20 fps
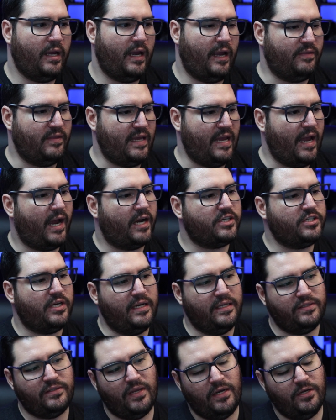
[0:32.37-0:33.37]
and the
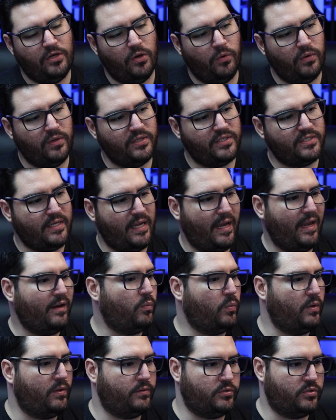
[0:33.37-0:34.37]
action is a notice
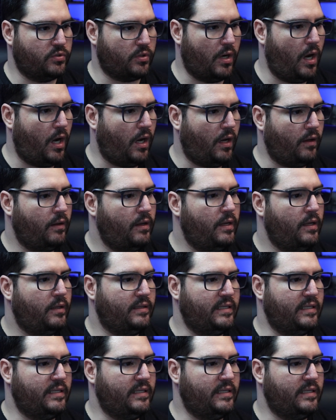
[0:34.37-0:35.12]
and withdraw.